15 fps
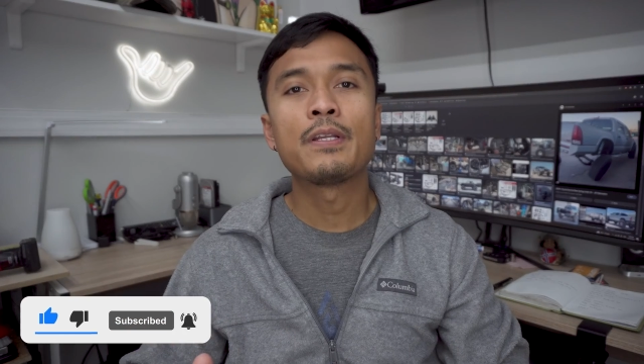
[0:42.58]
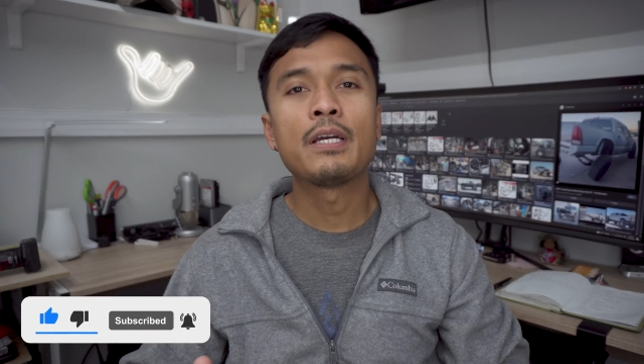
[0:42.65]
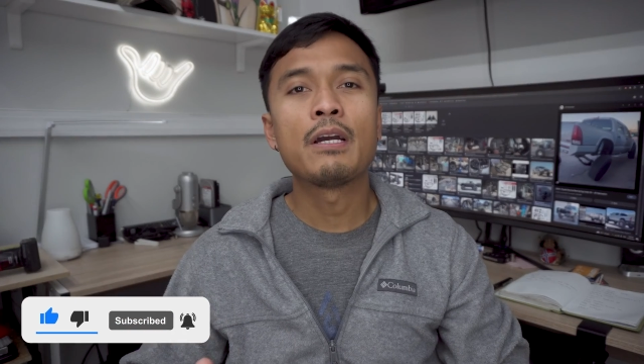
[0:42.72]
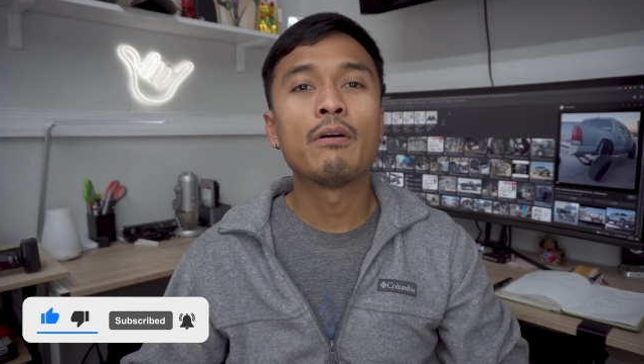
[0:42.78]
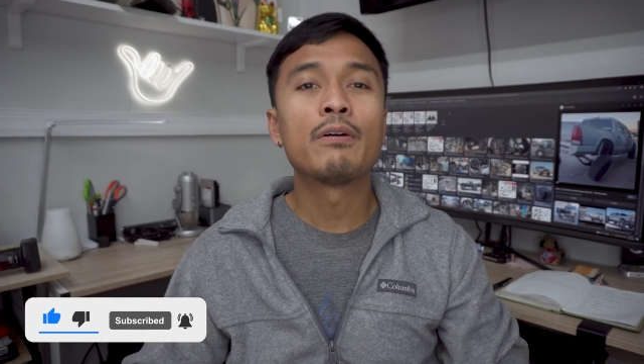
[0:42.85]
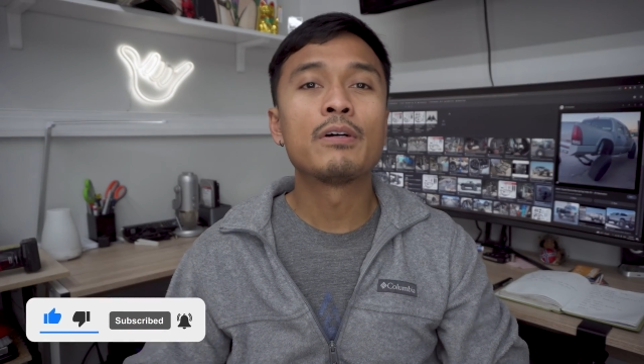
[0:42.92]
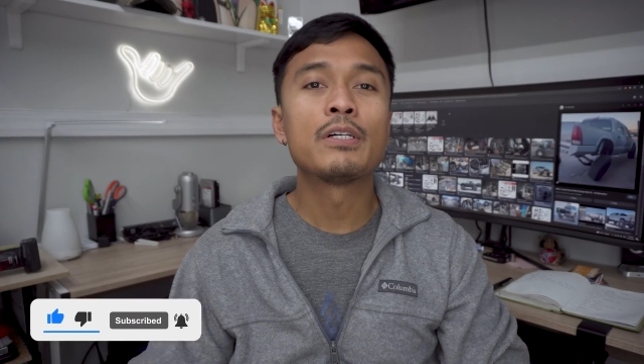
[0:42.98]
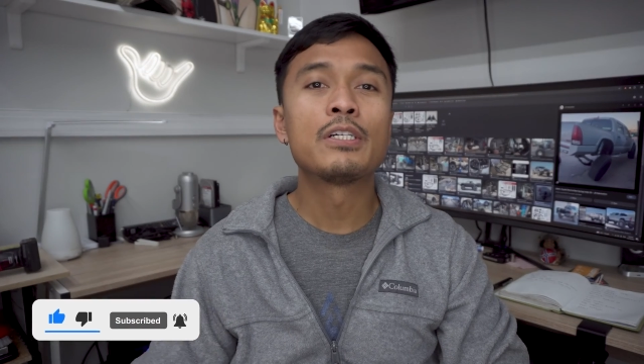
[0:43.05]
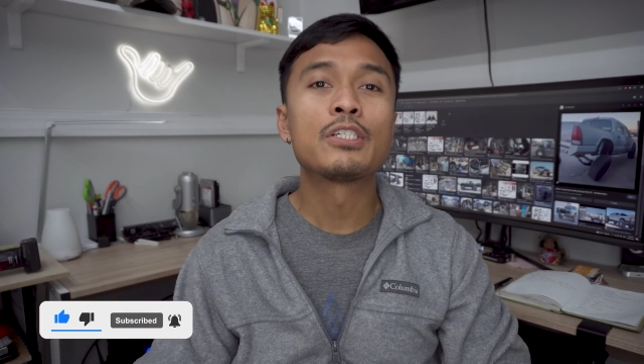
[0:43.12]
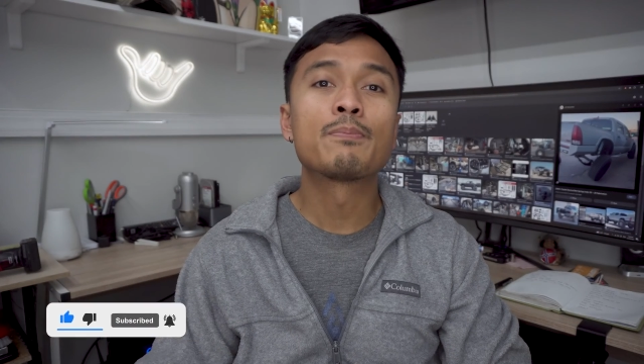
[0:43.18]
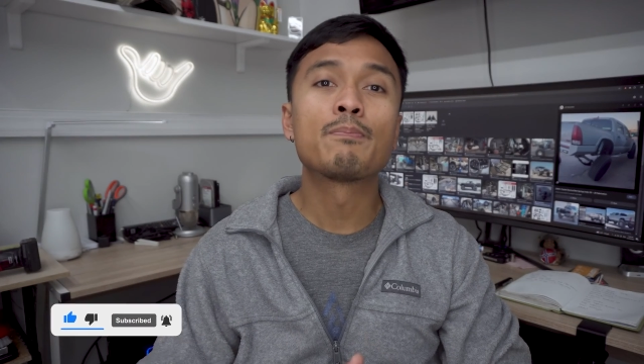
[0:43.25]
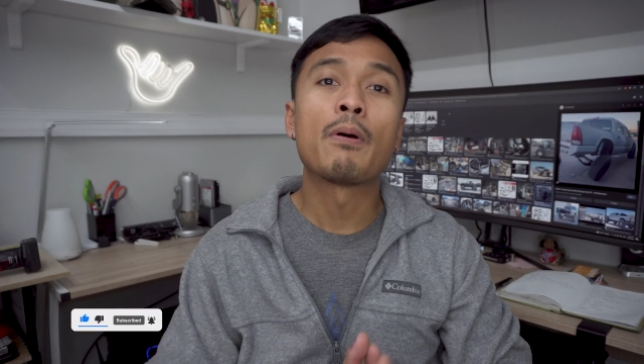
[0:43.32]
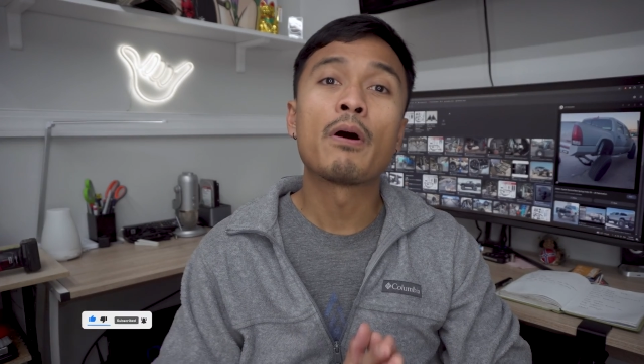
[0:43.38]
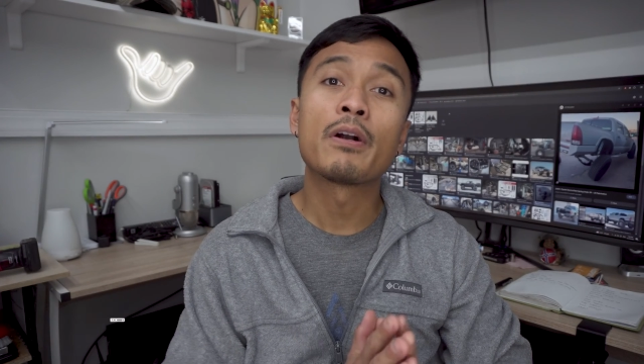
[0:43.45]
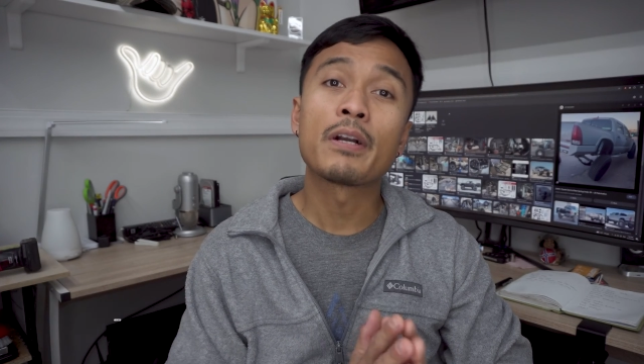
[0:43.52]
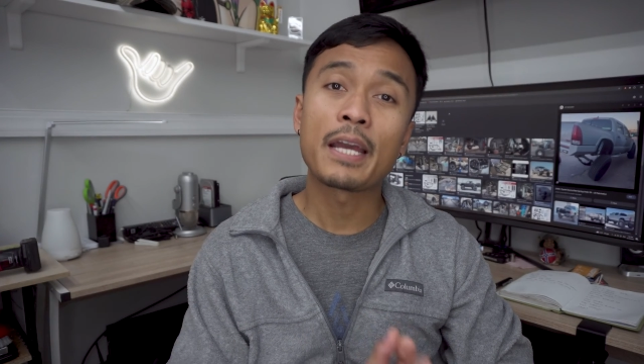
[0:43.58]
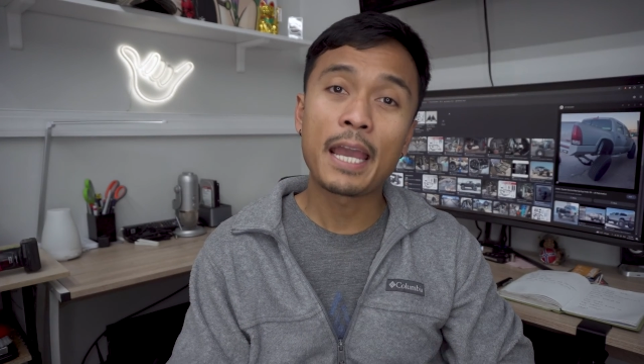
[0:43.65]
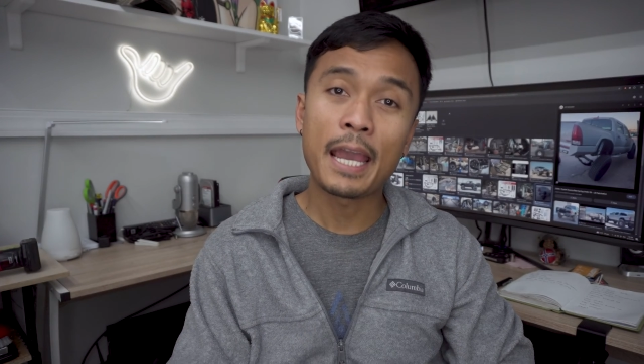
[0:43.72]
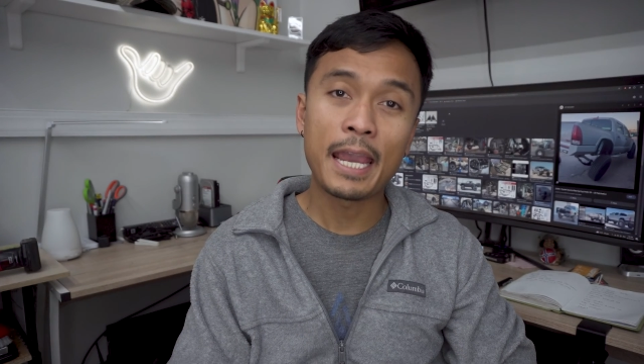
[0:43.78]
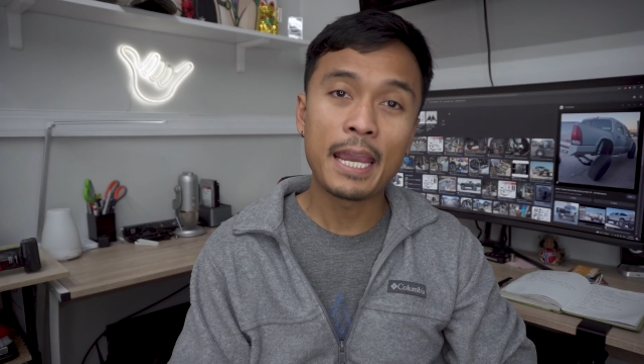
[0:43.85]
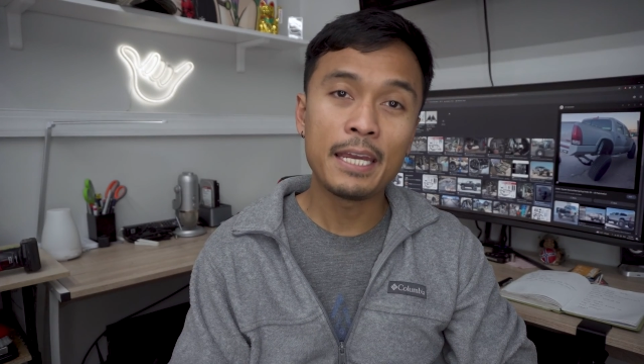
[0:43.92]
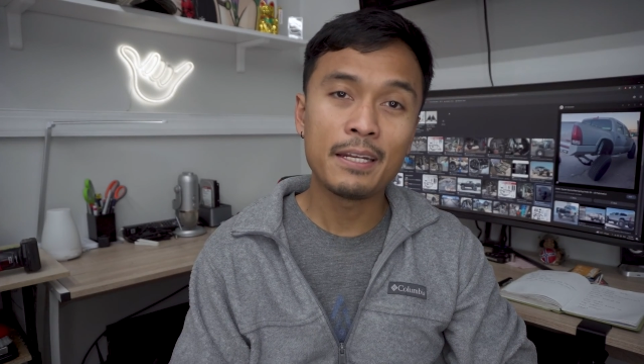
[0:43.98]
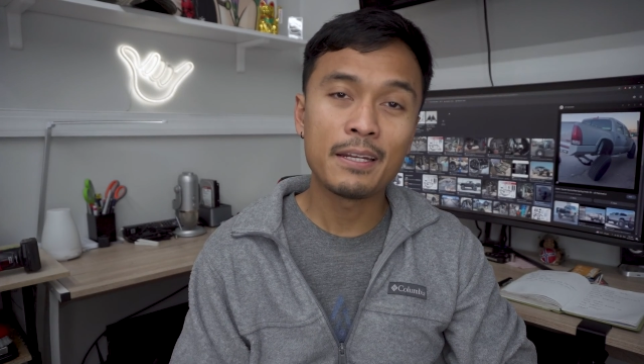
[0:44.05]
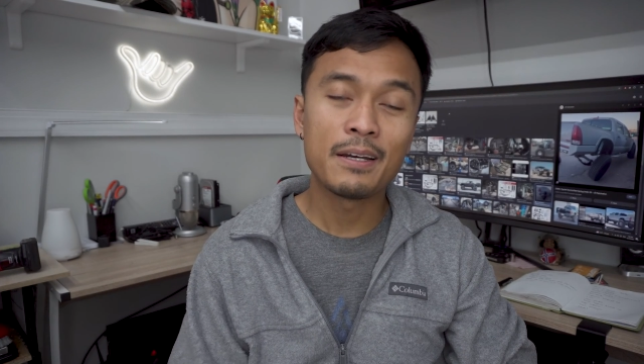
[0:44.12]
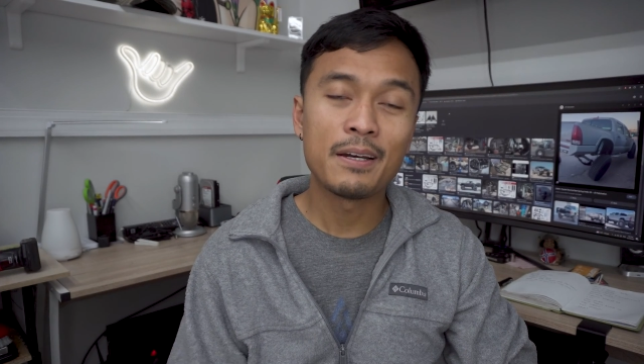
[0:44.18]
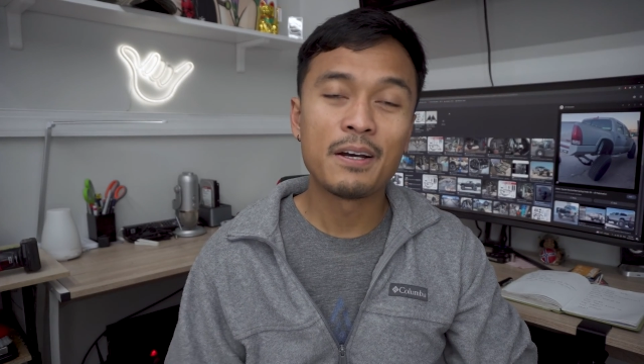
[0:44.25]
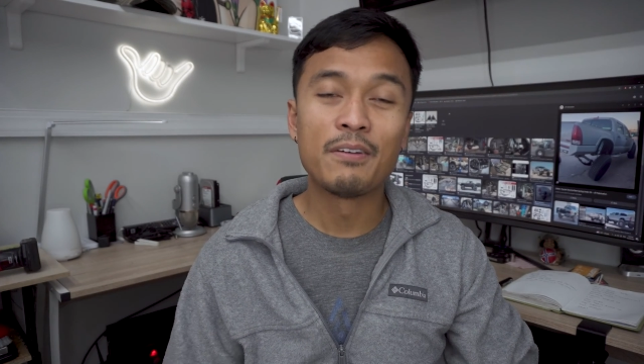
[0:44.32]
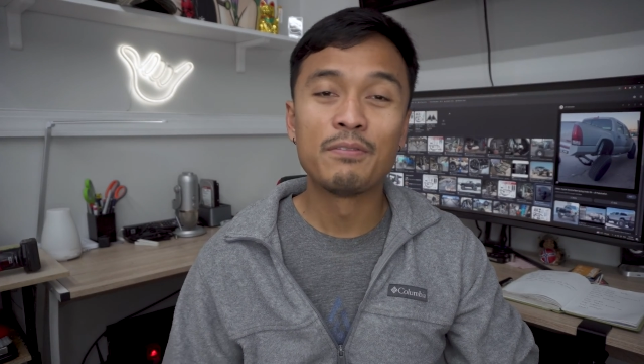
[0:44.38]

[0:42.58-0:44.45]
video is part 8